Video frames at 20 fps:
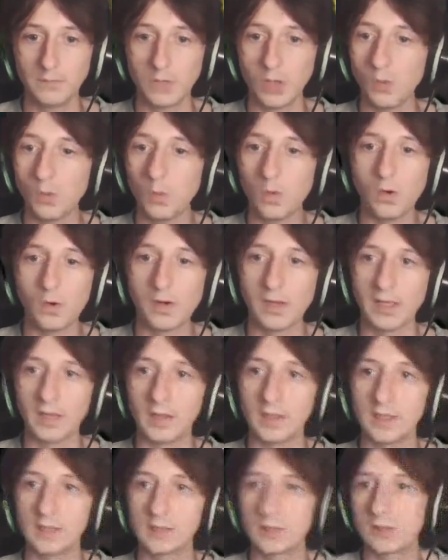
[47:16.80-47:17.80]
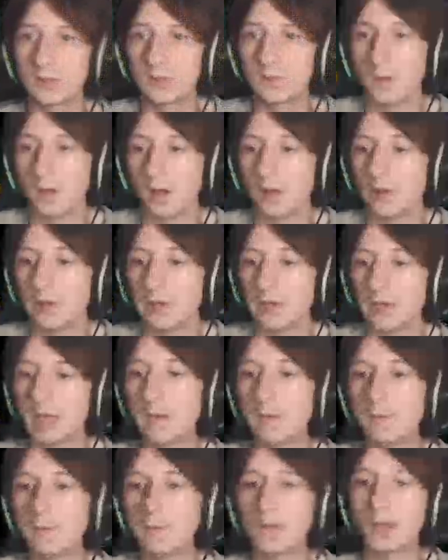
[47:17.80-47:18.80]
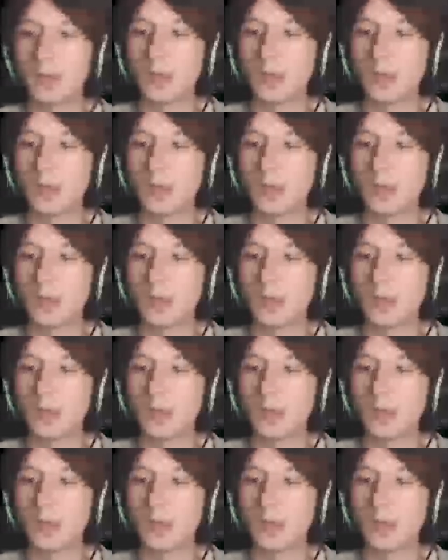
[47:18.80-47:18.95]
Don't worry. It's just part of the game.